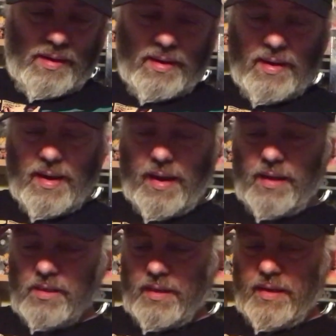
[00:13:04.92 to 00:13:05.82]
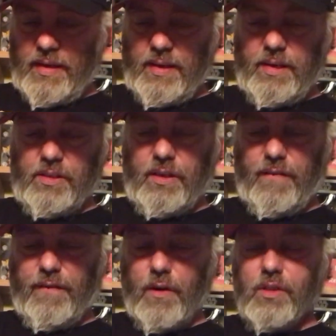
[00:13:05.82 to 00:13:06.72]
Next is the
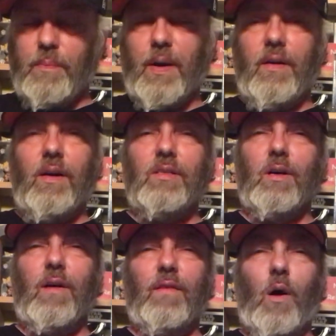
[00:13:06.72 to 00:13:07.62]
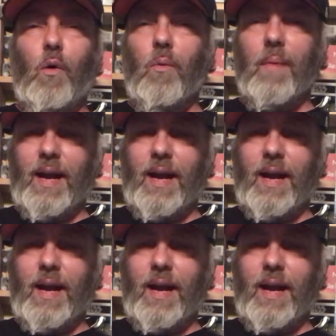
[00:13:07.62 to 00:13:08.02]
first appearance of Old